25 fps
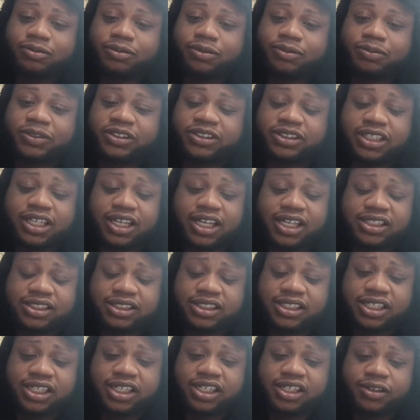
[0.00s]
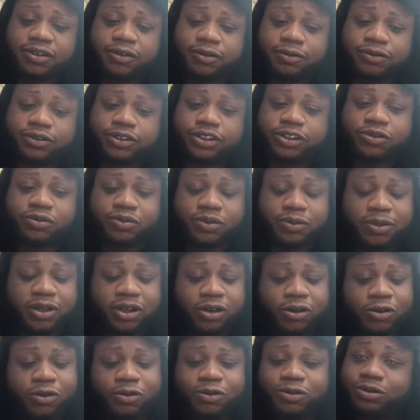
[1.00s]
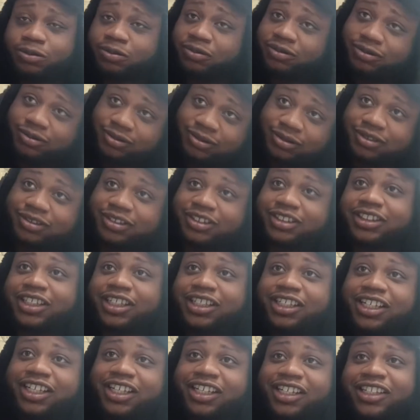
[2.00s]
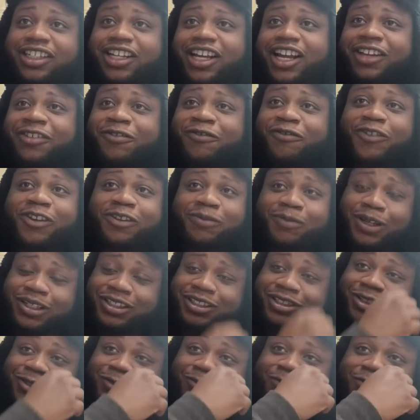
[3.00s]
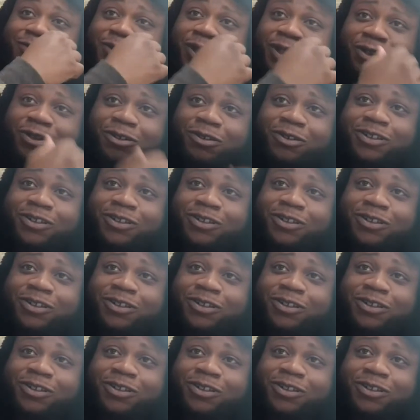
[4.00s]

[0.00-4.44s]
besides that, Super Bowl Sunday. How you feel about the Super Bowl?